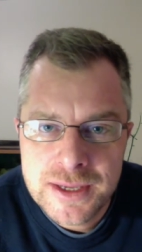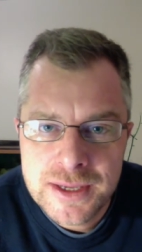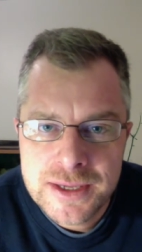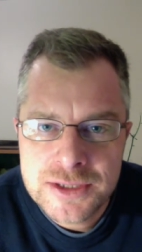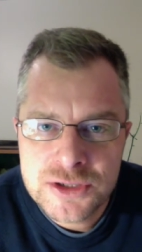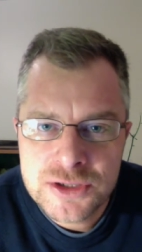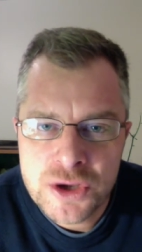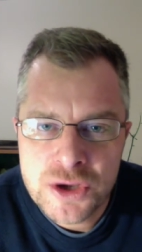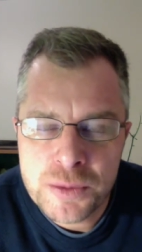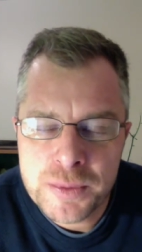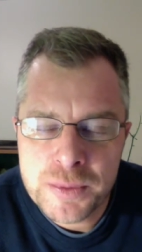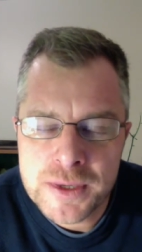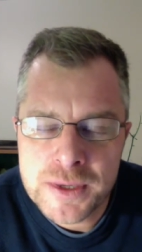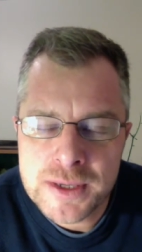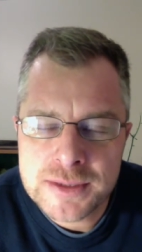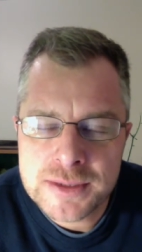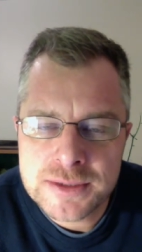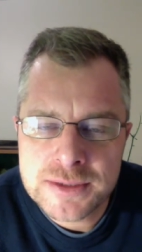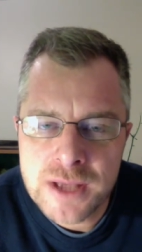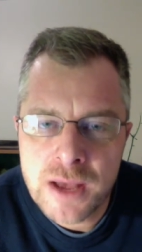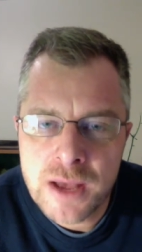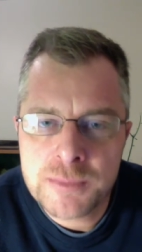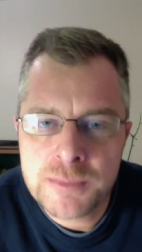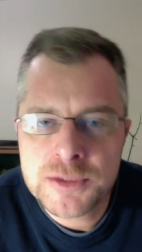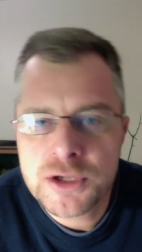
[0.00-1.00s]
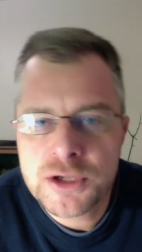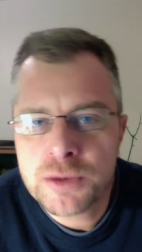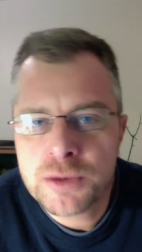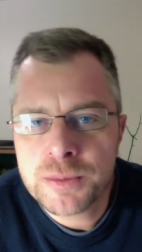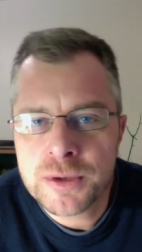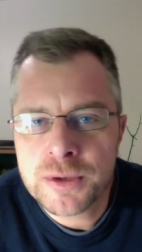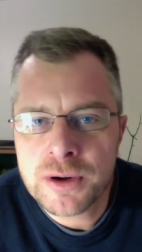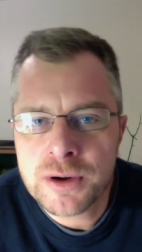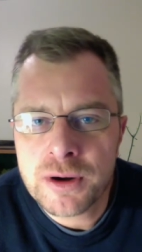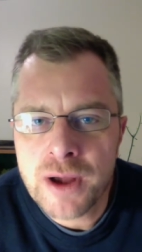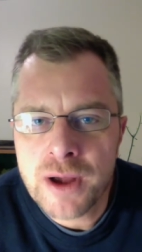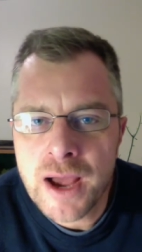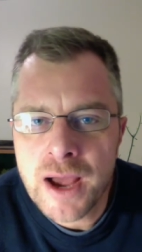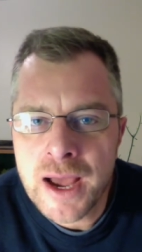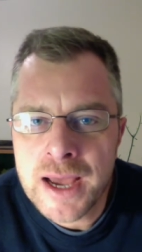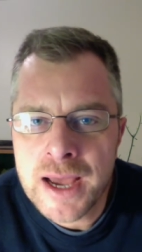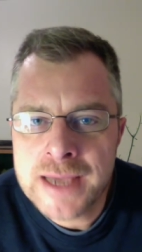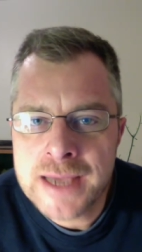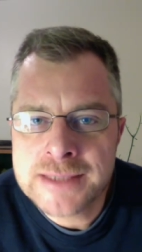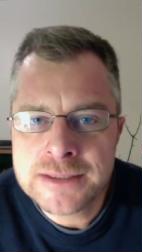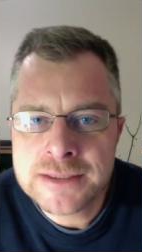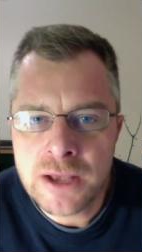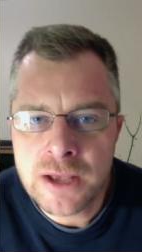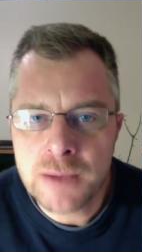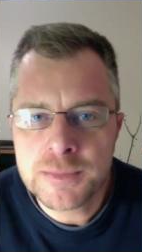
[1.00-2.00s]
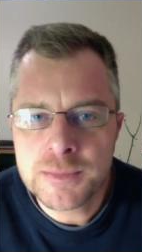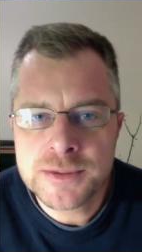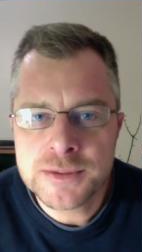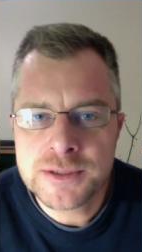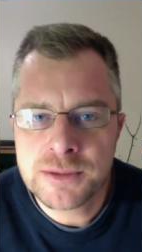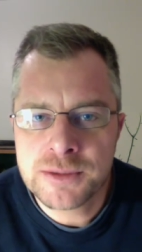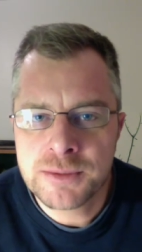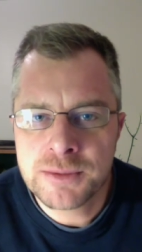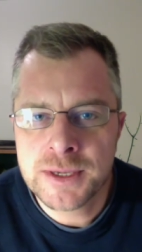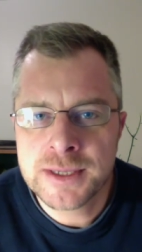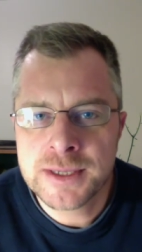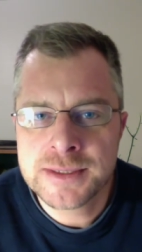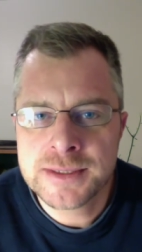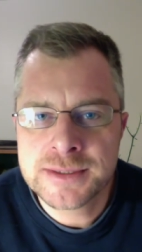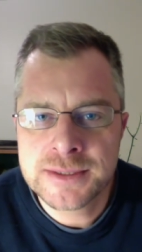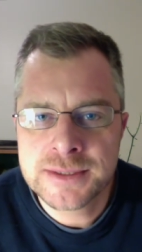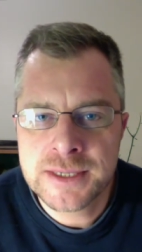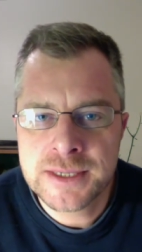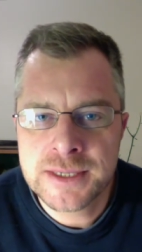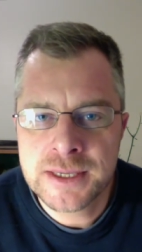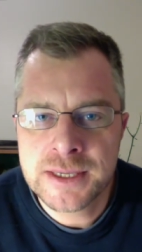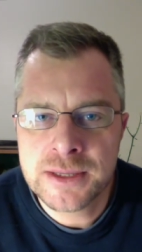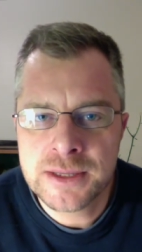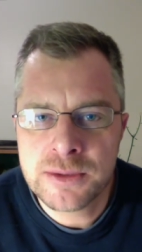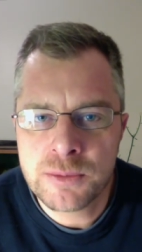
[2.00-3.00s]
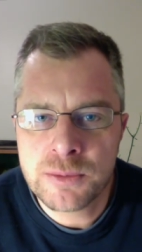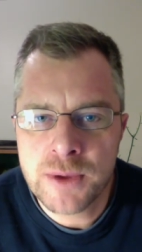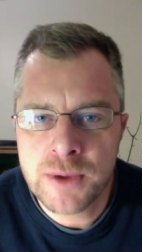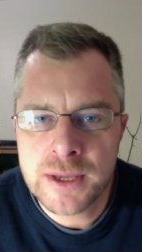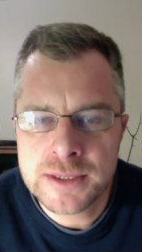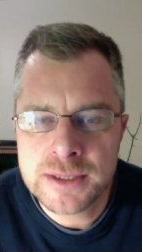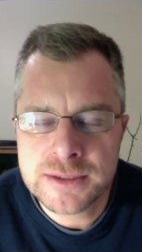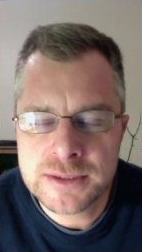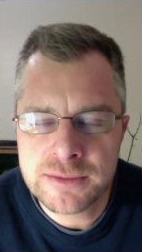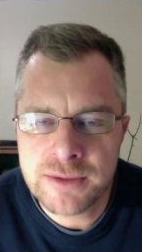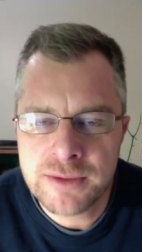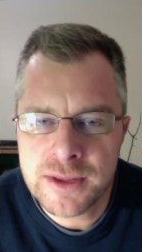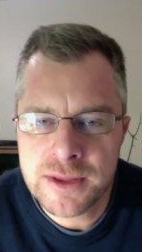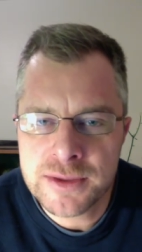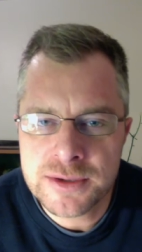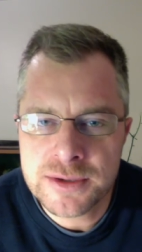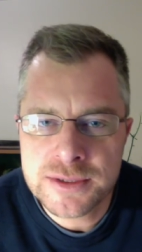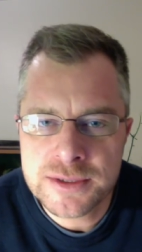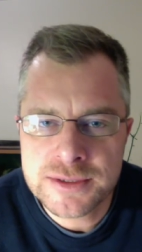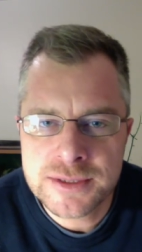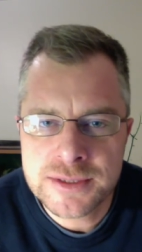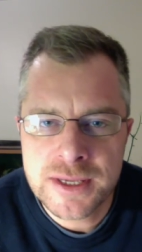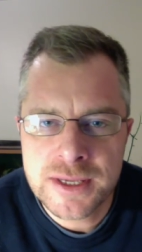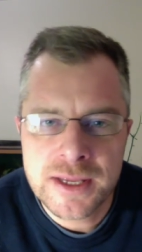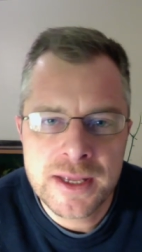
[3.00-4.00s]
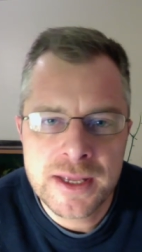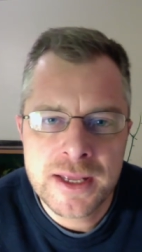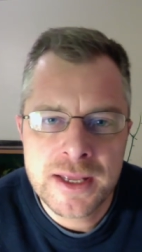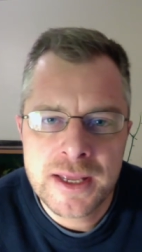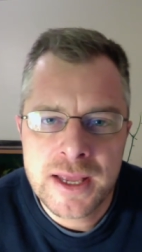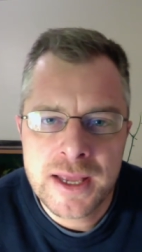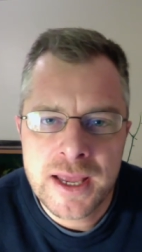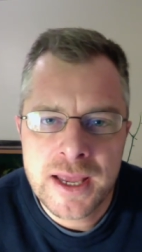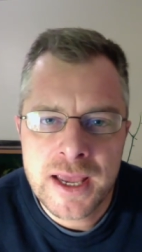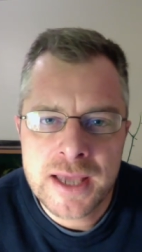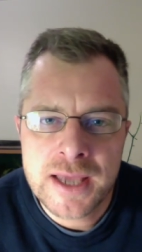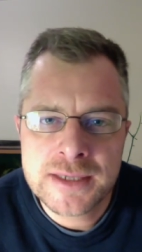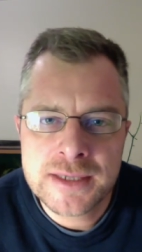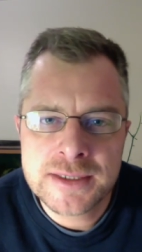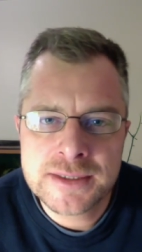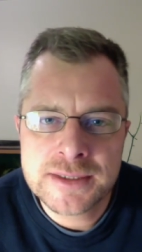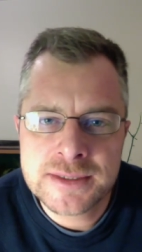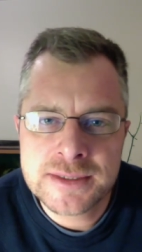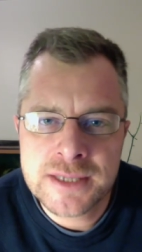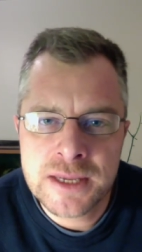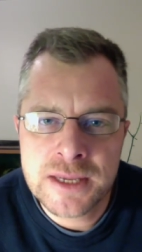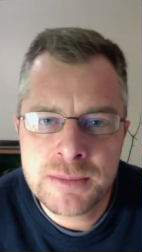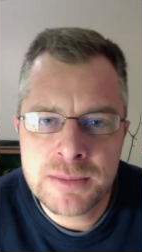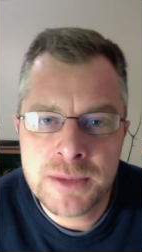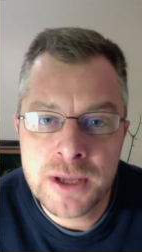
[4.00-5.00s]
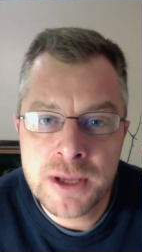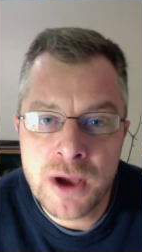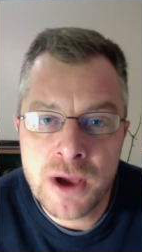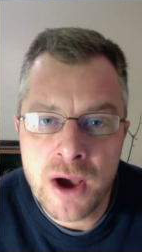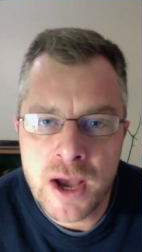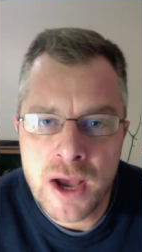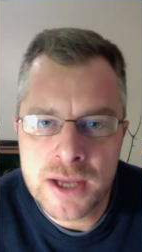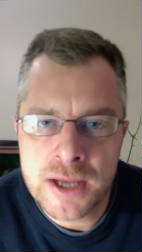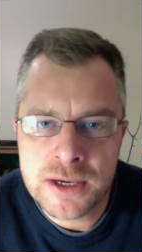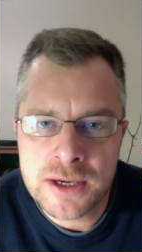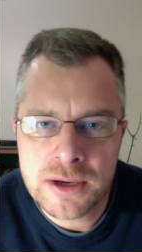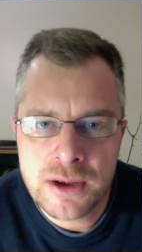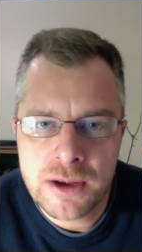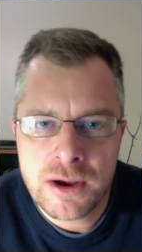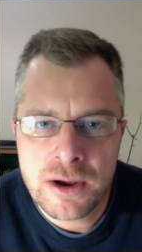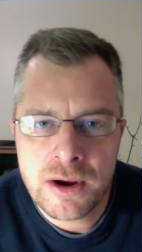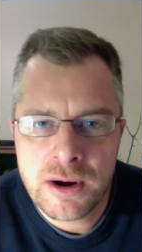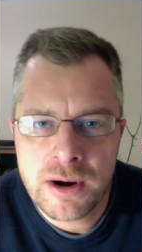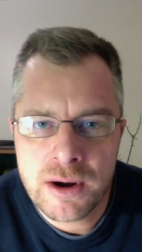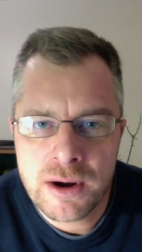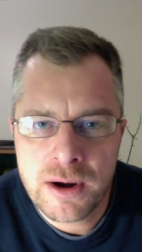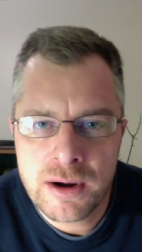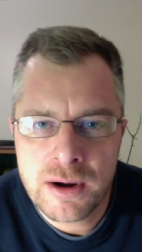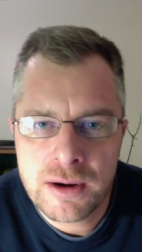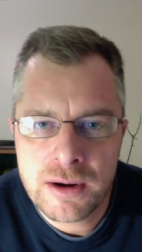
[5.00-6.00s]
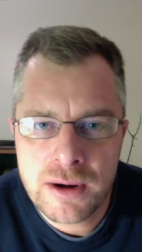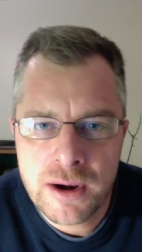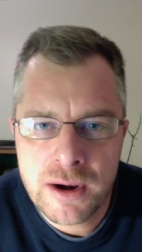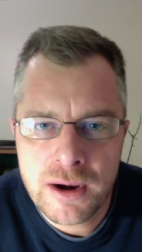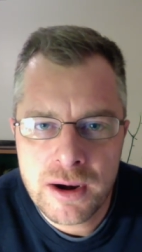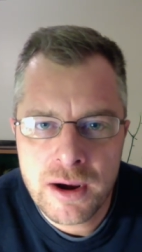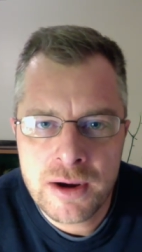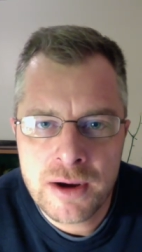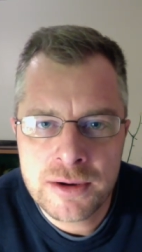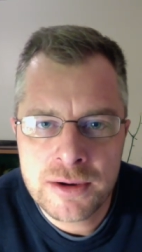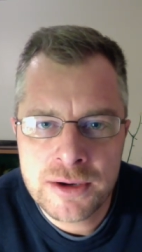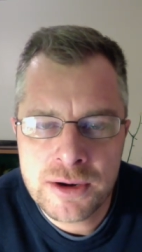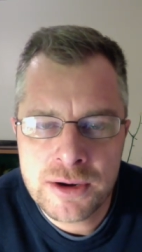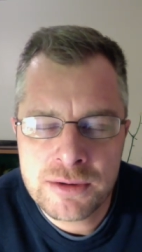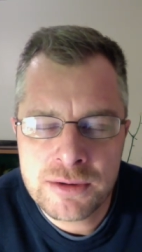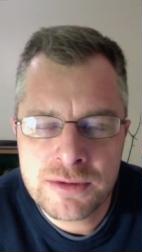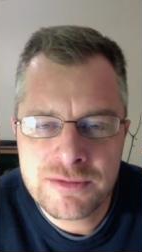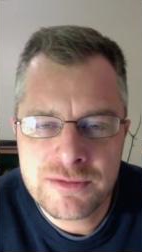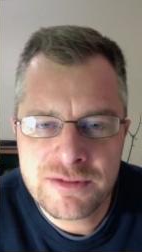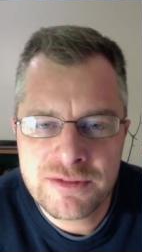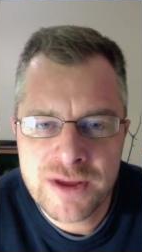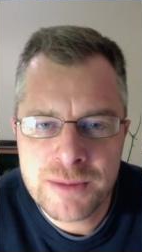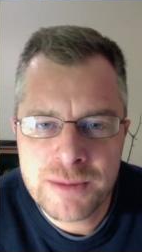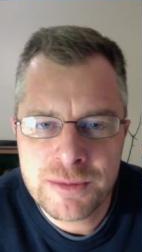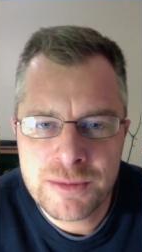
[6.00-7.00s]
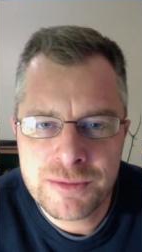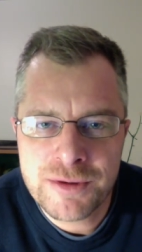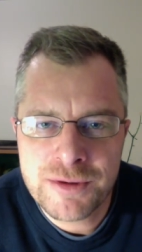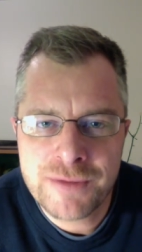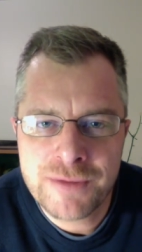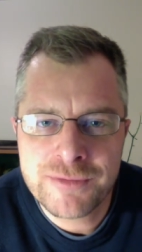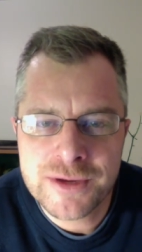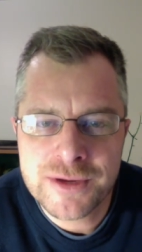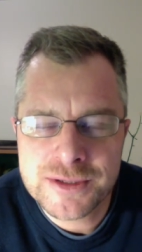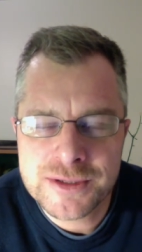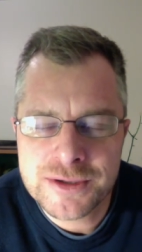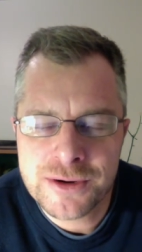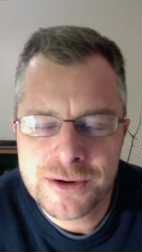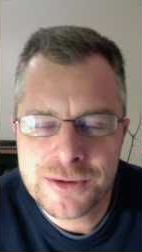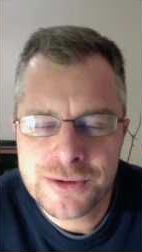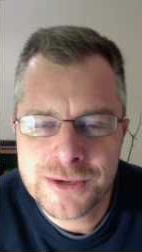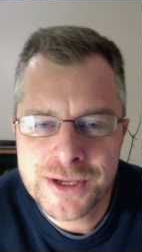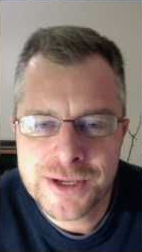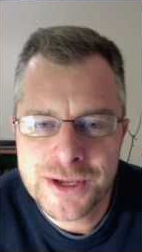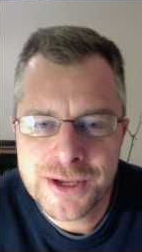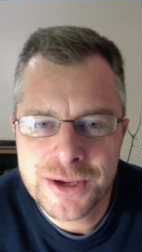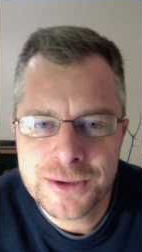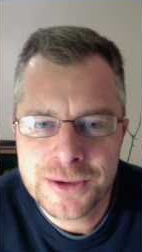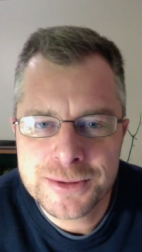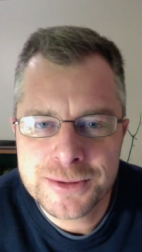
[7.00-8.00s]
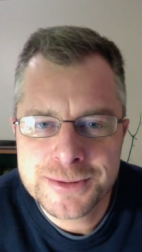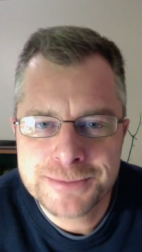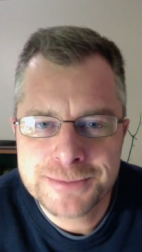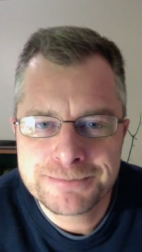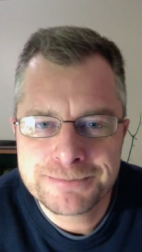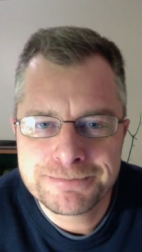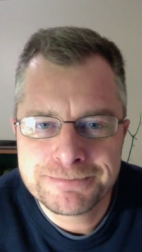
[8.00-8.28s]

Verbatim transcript: to open us up, to open our eyes up so we can see the ways of others and to see beyond our, our narrow frame of reference, our own egos.